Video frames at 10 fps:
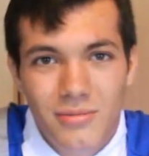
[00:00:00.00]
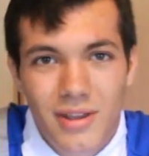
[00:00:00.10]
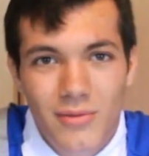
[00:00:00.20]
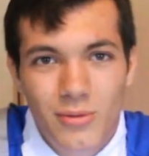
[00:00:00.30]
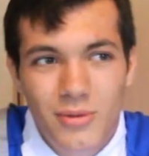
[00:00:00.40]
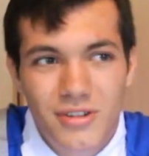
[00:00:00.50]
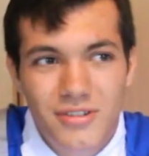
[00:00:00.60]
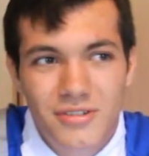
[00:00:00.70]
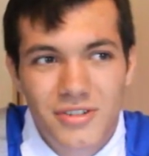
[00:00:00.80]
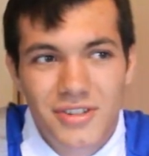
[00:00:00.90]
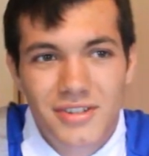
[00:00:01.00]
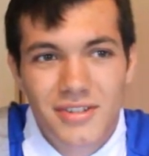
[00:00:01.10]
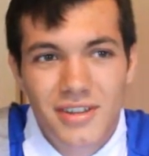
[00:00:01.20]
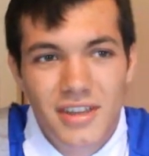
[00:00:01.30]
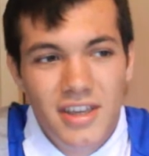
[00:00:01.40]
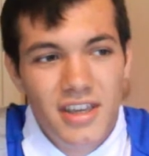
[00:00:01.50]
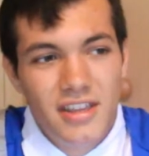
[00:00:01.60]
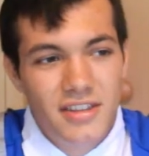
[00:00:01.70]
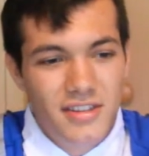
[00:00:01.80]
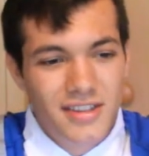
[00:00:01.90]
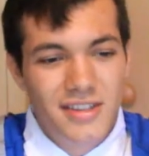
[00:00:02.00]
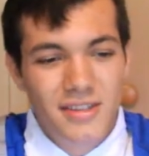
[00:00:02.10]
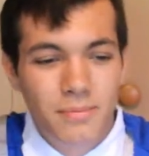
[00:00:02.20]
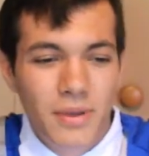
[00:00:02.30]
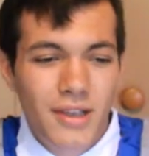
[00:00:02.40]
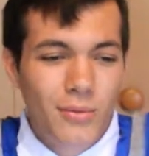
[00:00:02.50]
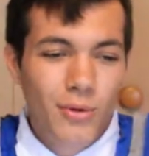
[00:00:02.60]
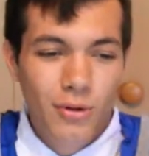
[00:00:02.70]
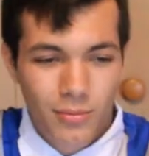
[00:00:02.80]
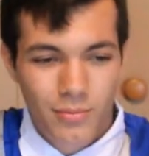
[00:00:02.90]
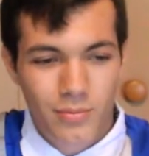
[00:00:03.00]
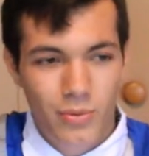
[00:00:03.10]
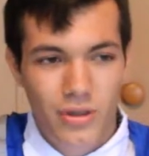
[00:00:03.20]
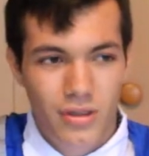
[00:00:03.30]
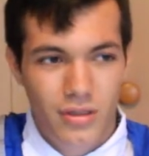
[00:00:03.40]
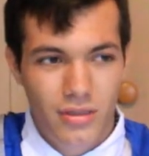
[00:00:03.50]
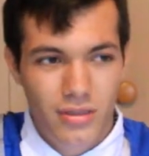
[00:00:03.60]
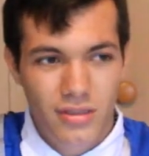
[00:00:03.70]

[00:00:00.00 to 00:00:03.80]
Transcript: Everybody's just, it's this big room with,